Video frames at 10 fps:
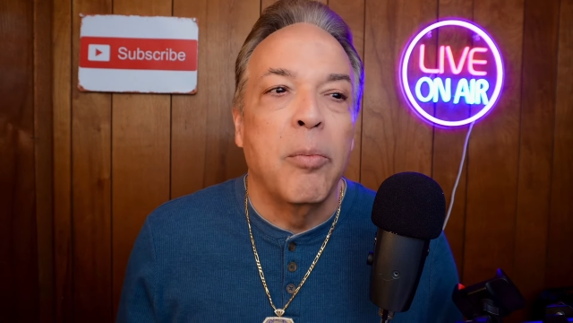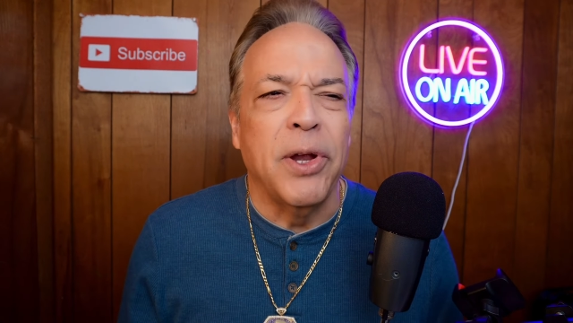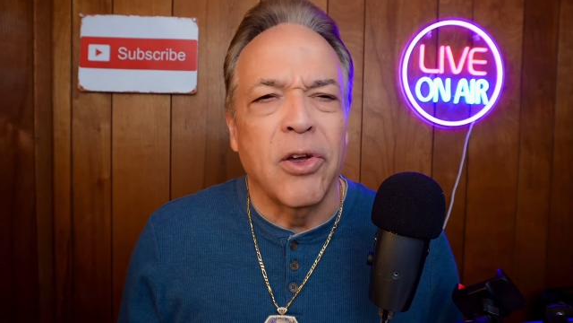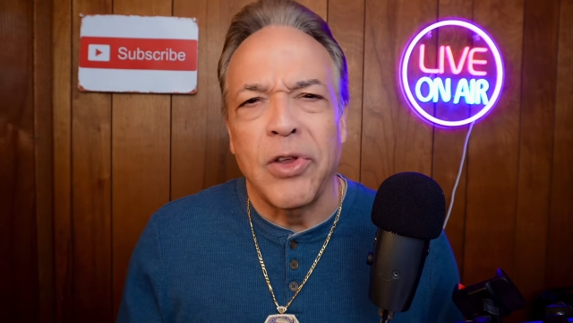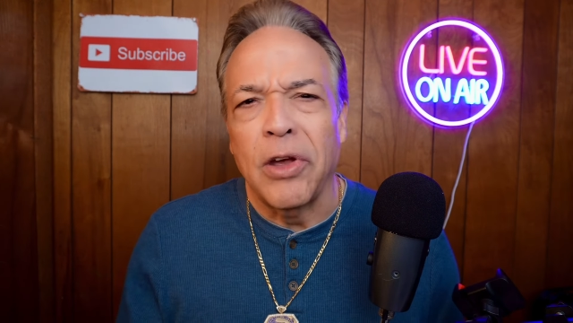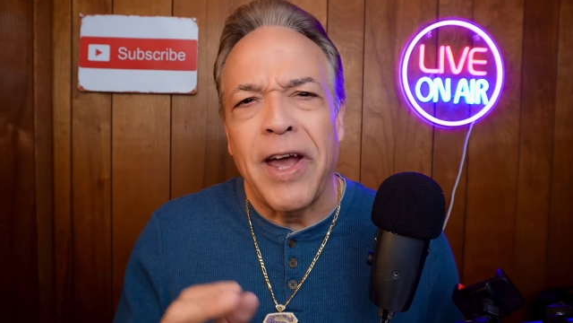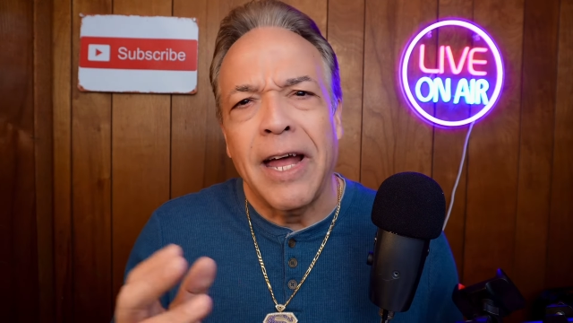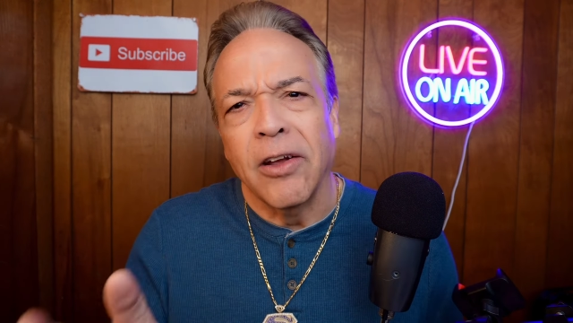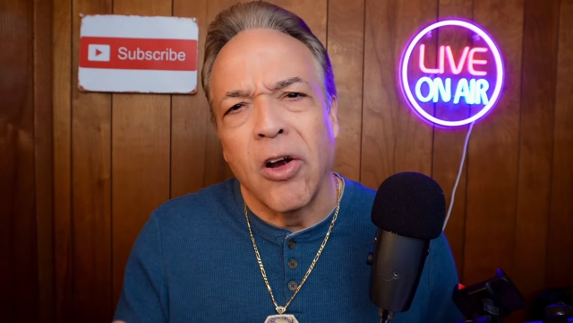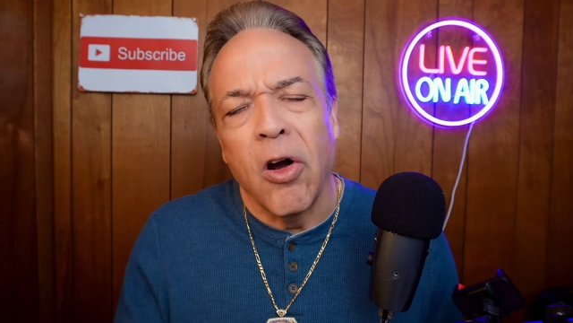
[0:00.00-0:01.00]
because I've
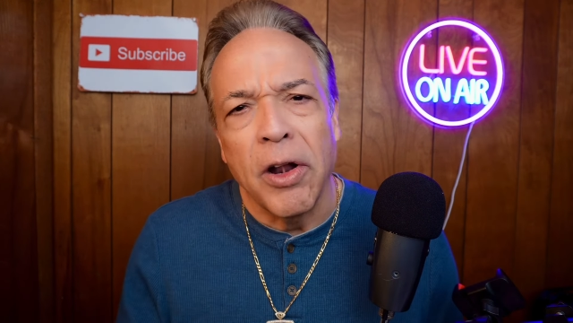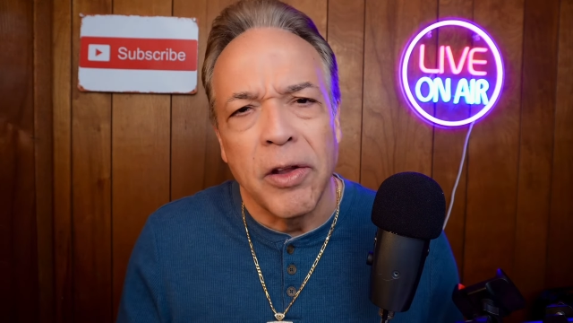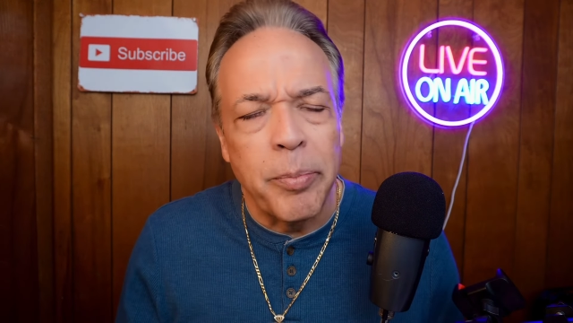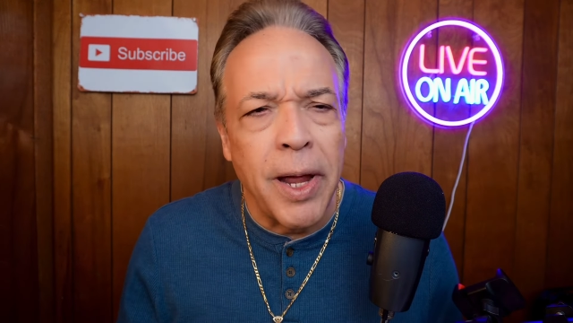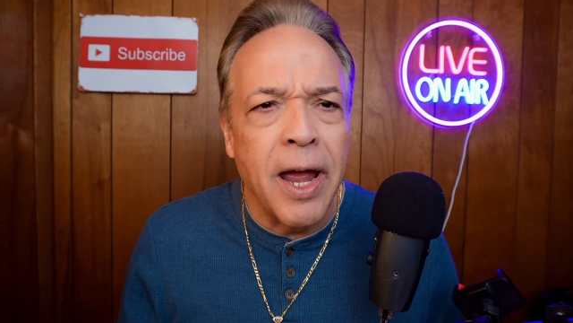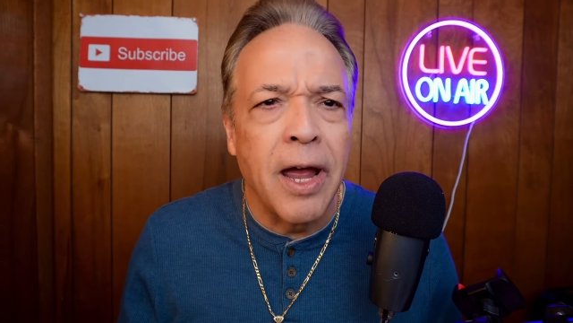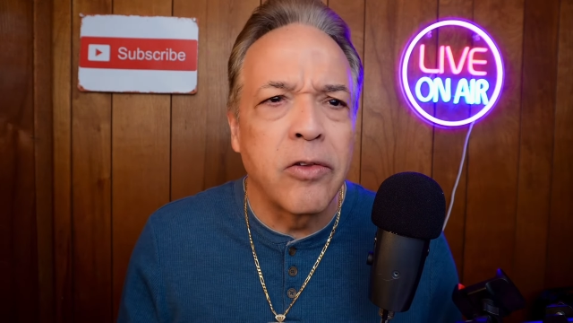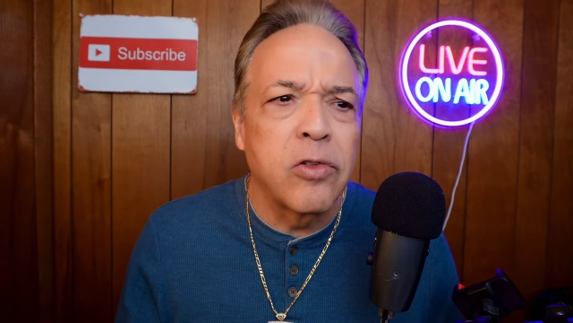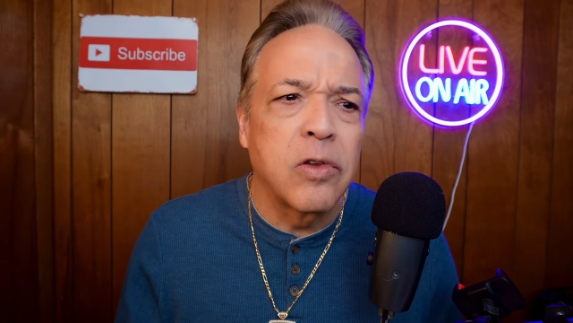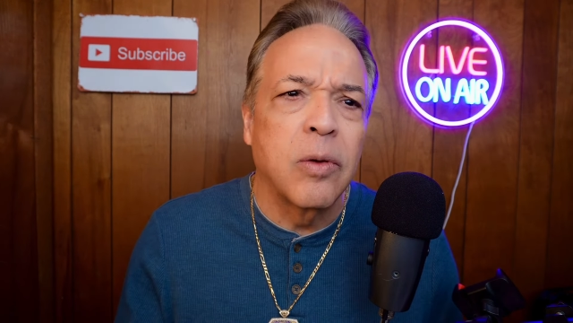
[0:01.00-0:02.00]
had the card in the
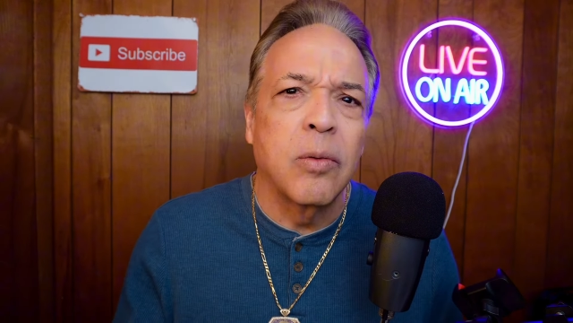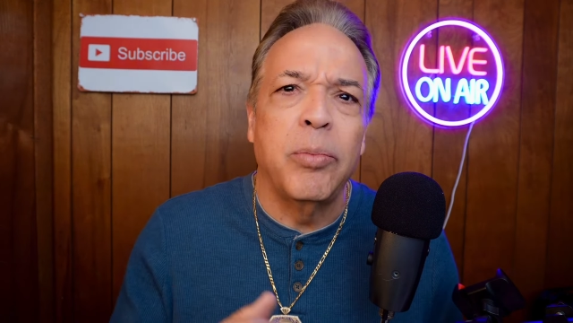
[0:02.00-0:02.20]
past,